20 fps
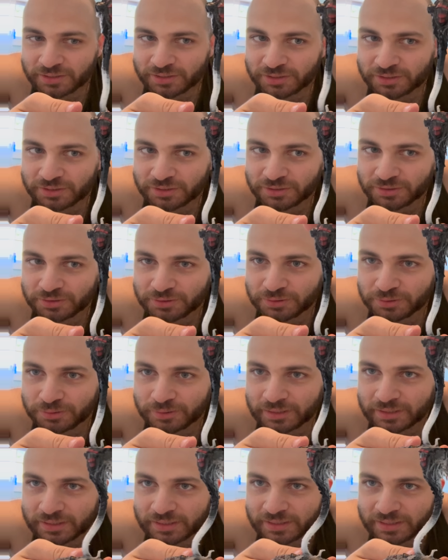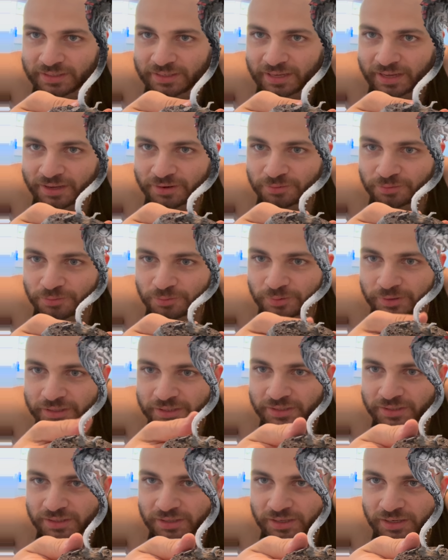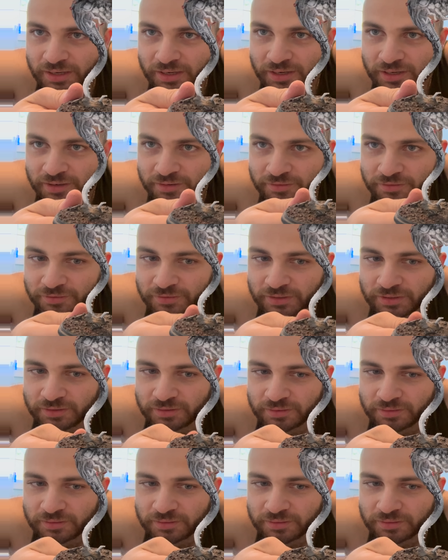to get rid of